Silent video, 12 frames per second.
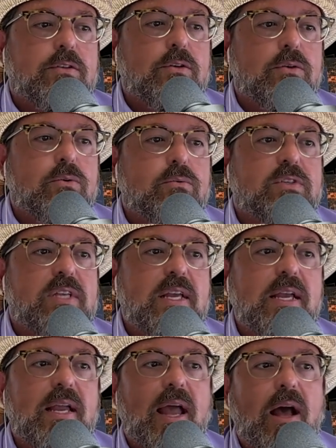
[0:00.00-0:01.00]
to
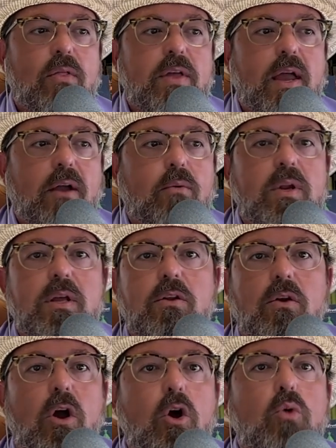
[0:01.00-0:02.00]
seeing how the equity in
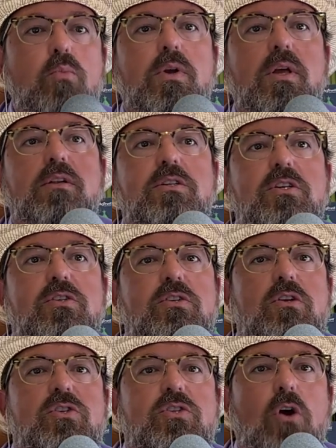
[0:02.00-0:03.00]
your home can
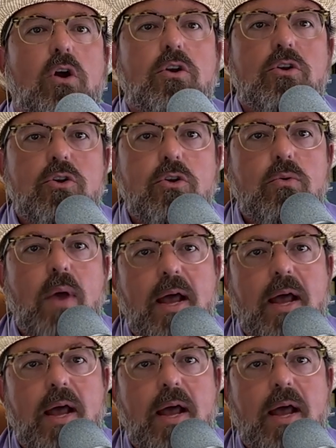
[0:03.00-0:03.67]
just start new